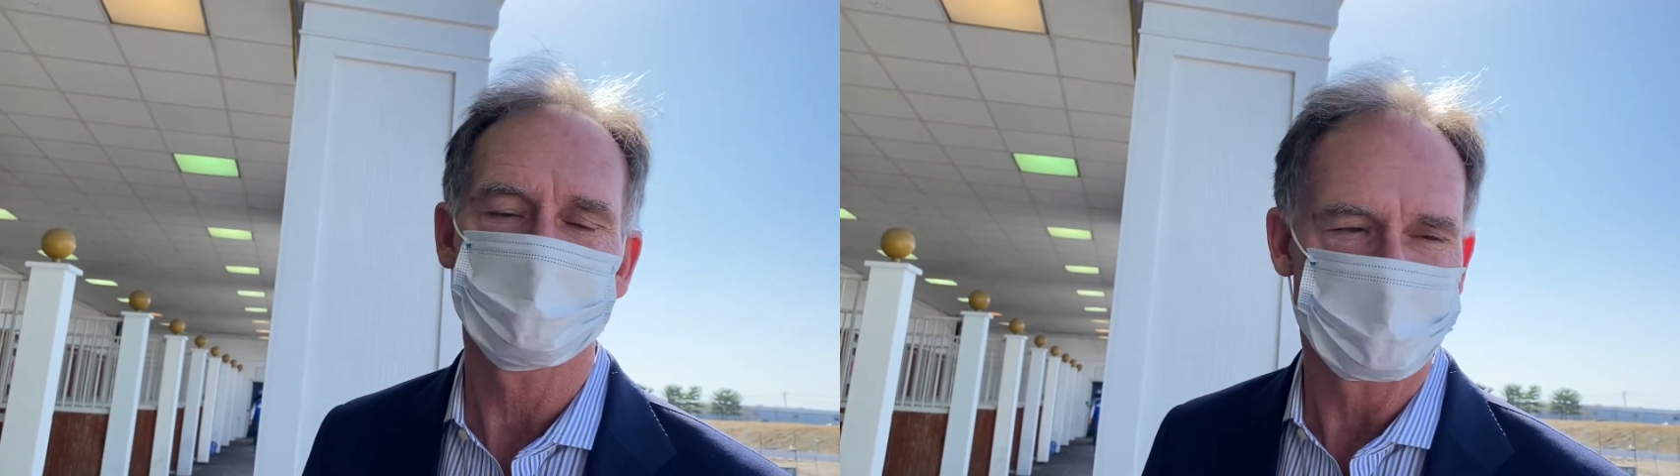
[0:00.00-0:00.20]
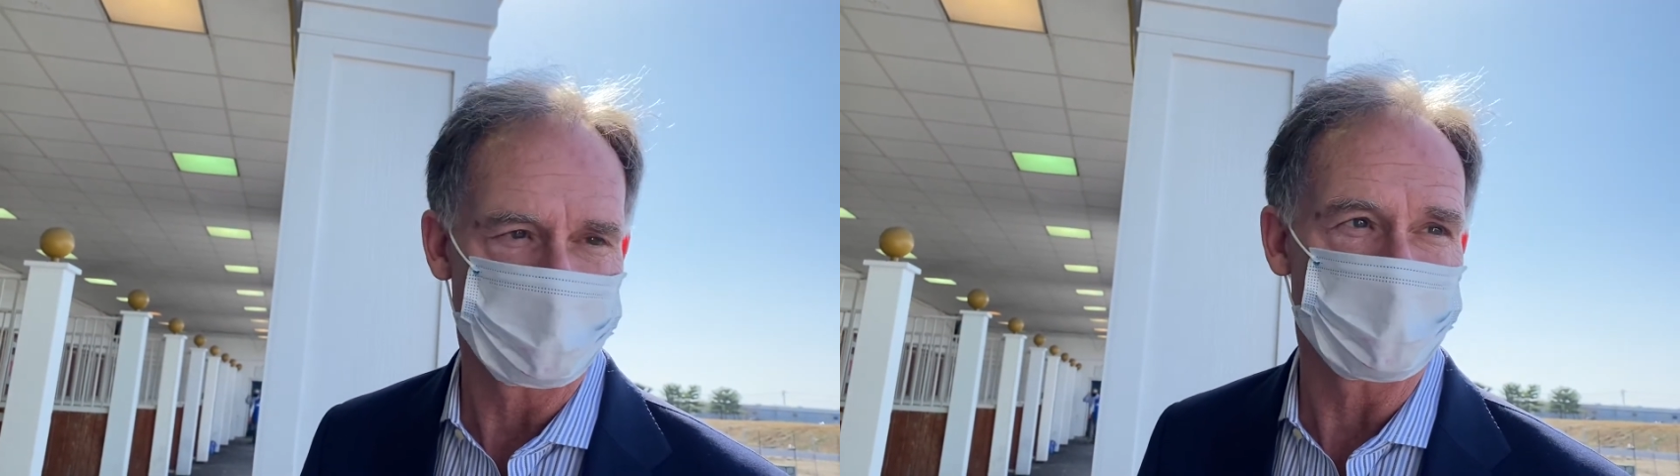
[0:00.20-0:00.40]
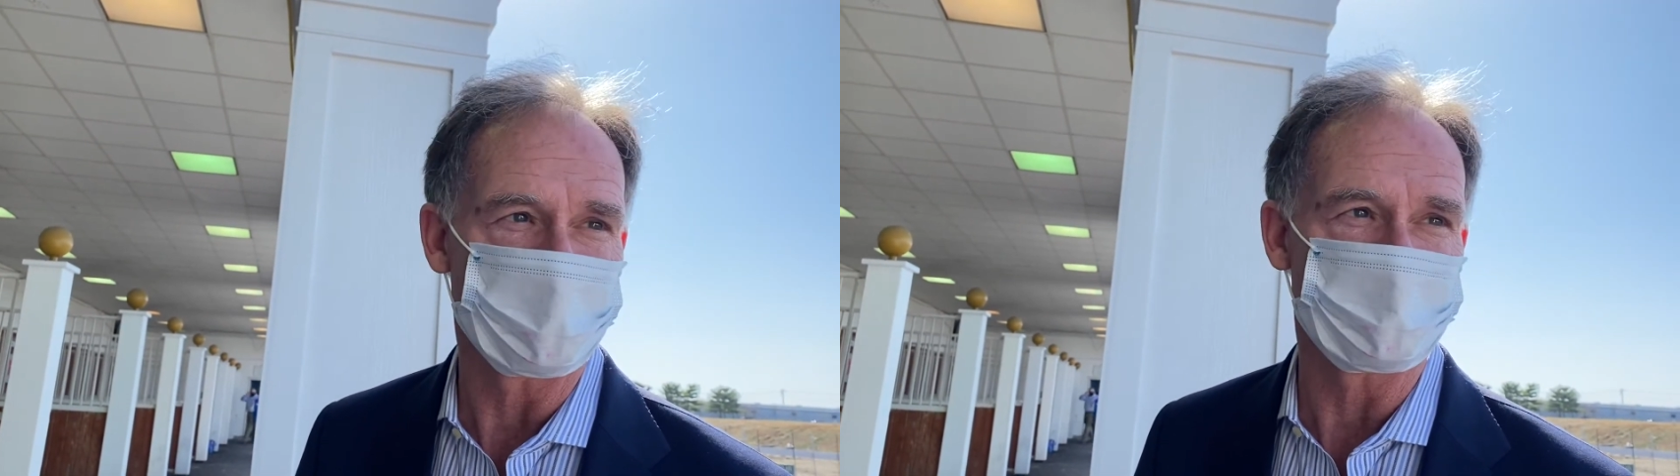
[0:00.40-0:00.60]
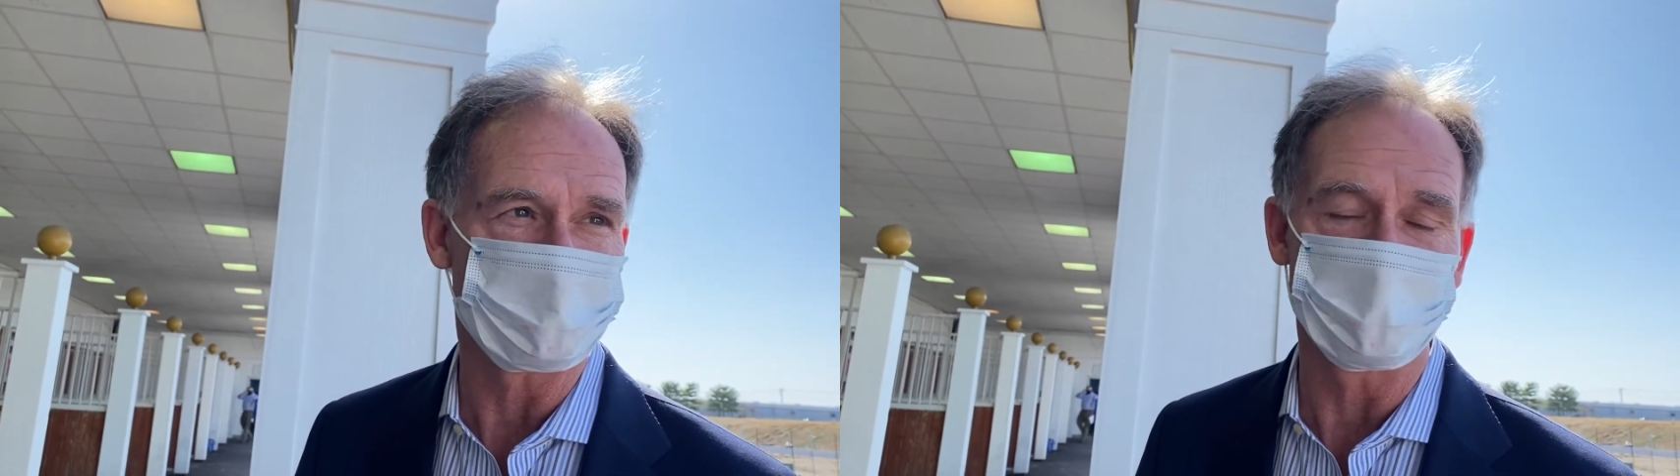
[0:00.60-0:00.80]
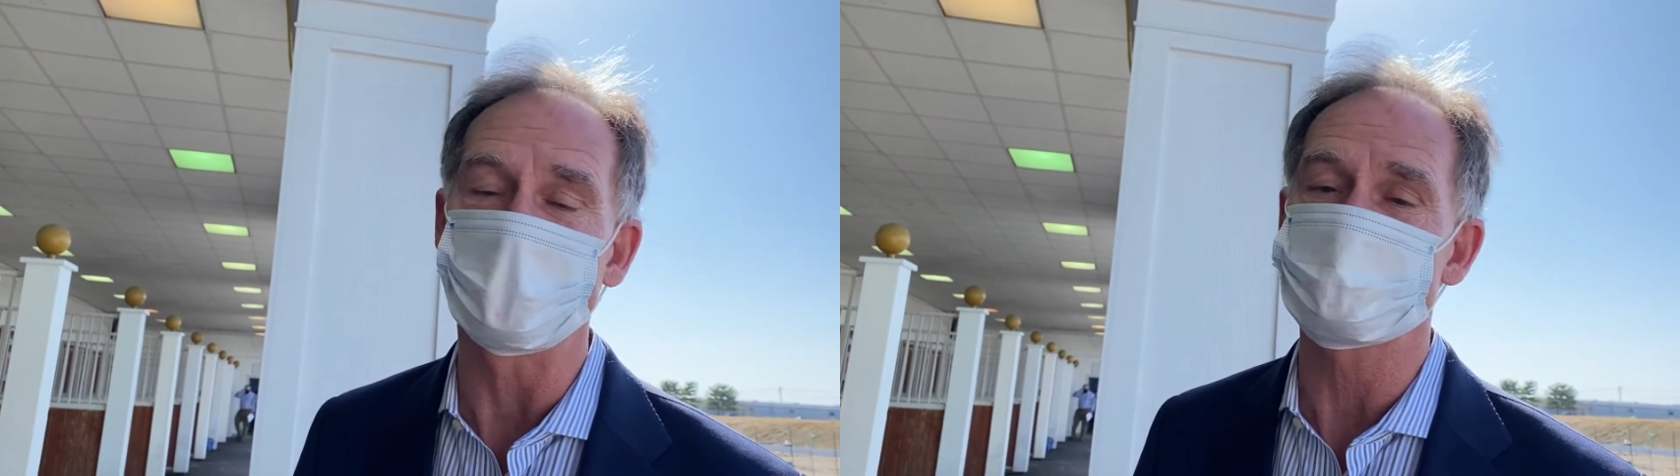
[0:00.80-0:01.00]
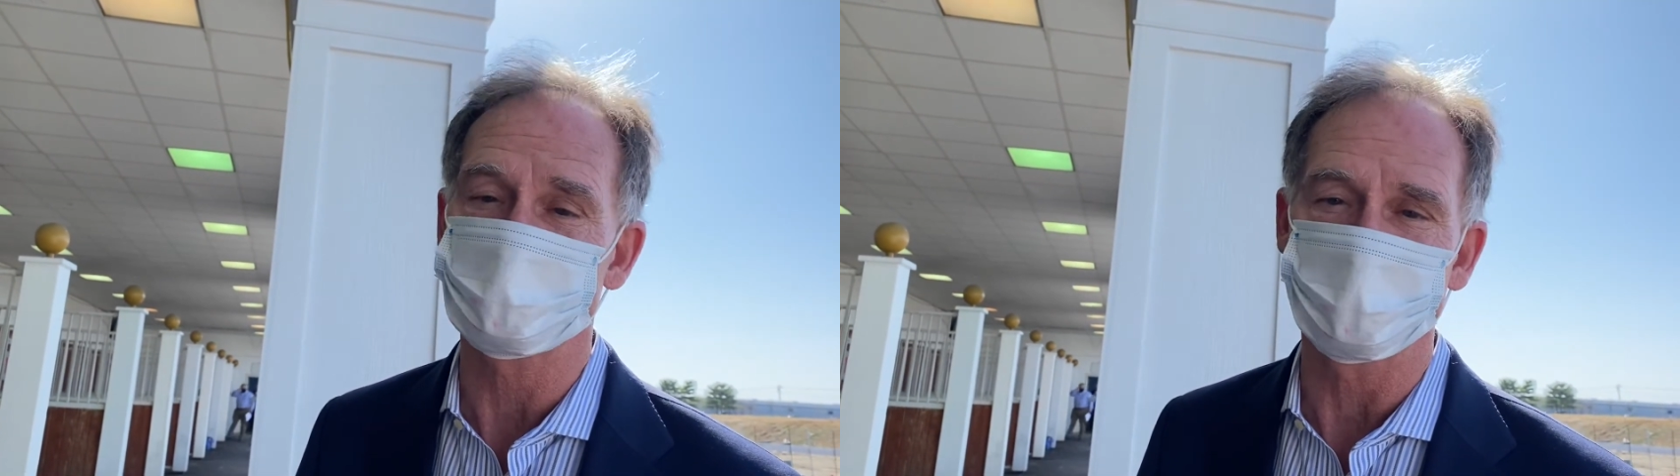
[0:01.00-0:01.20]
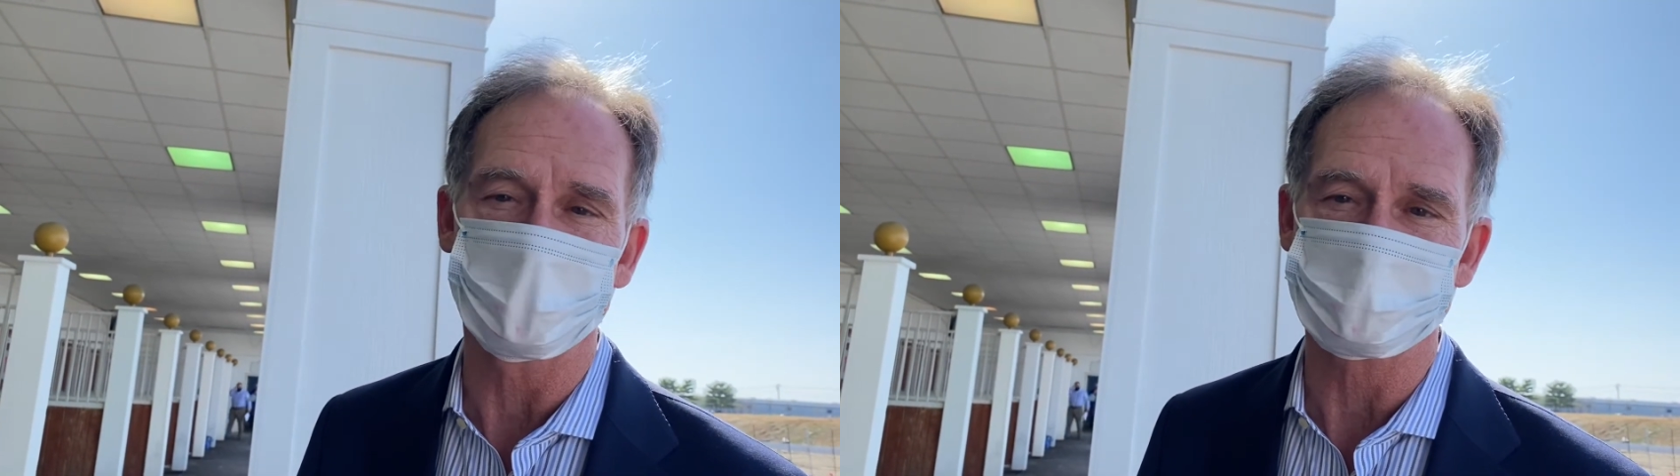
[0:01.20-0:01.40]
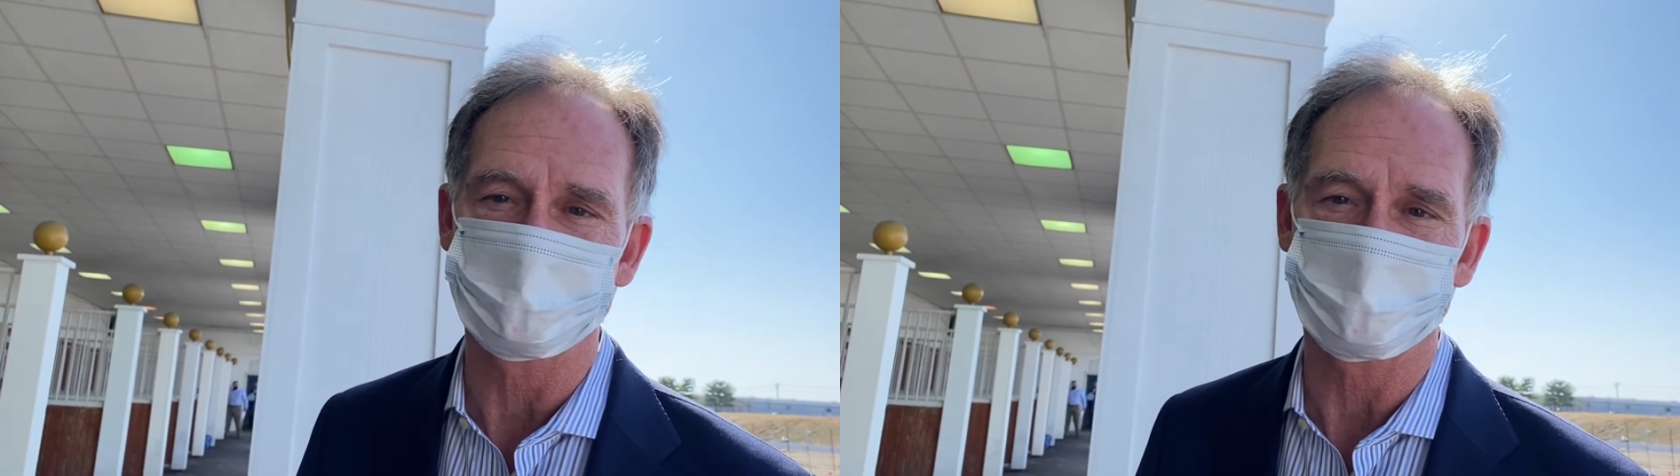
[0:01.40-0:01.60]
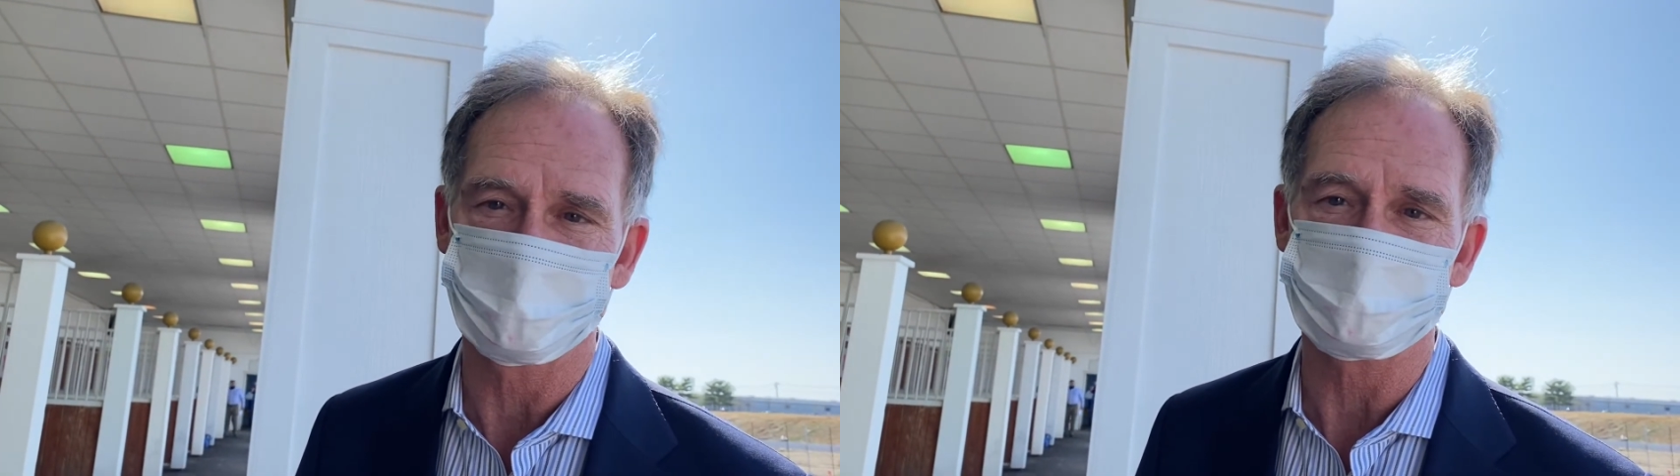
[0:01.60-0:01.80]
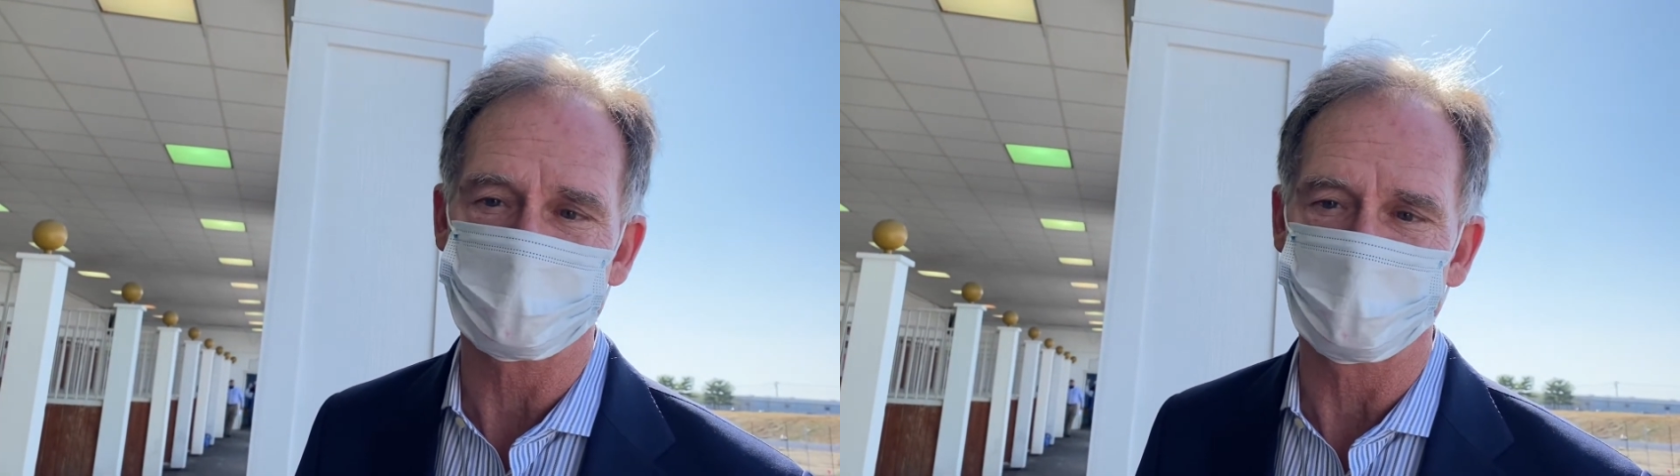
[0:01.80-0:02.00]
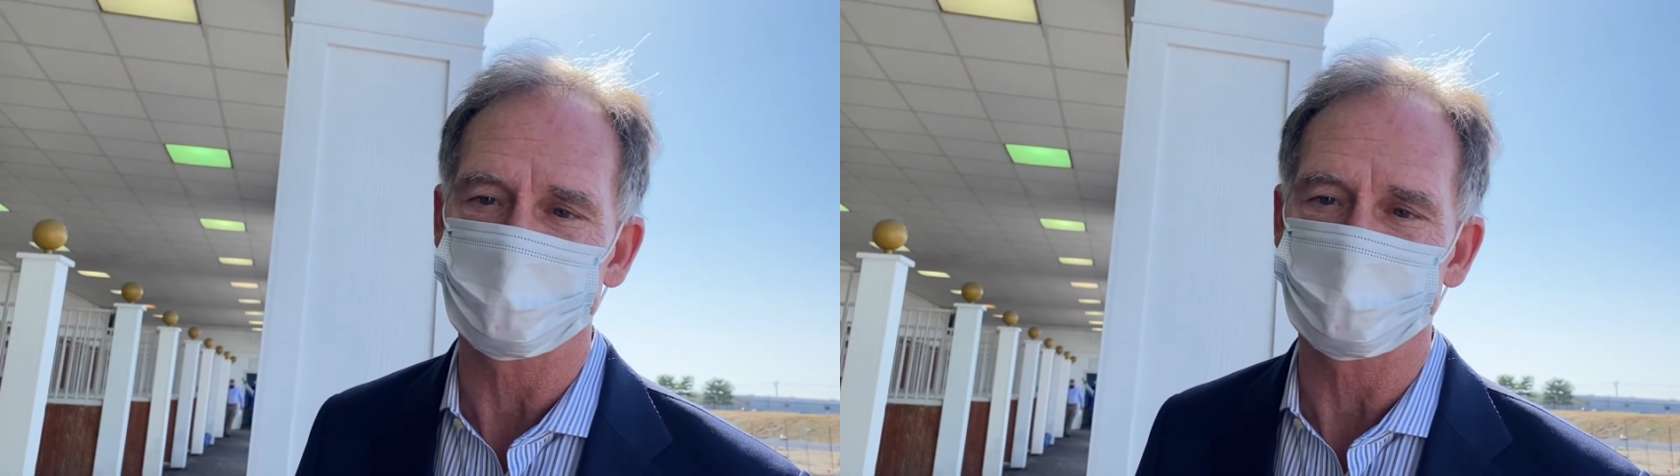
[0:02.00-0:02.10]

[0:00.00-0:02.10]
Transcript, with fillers: uh, a nice progression for this colt,